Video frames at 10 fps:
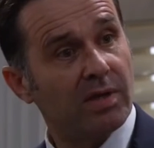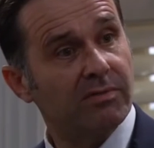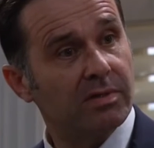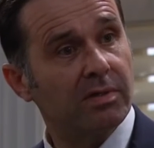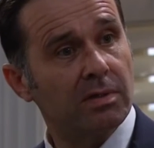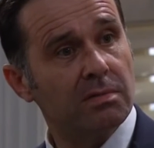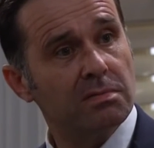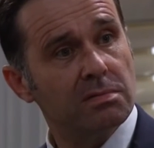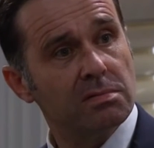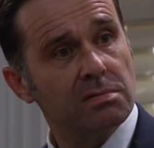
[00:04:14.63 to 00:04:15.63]
know everything.
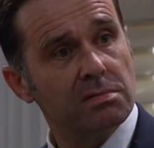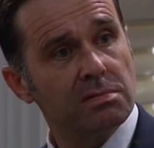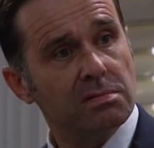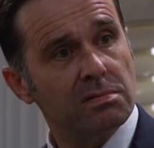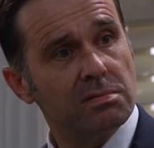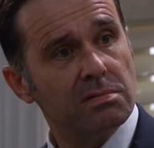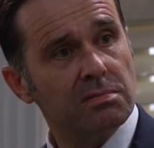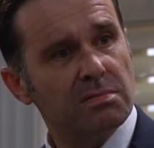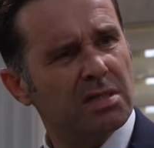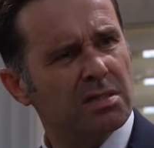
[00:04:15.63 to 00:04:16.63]

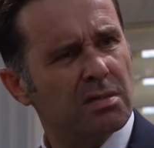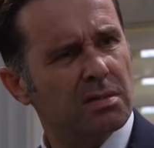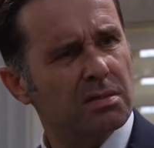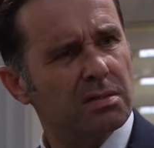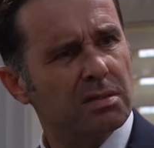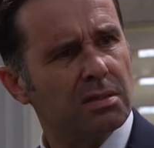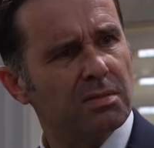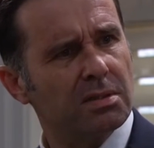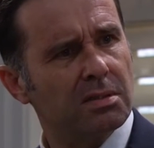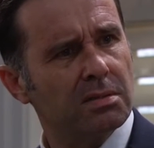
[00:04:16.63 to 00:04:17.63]
But it's no use to
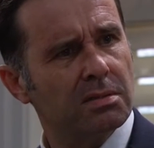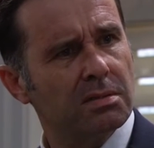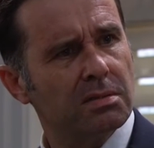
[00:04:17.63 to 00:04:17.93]
you, is it?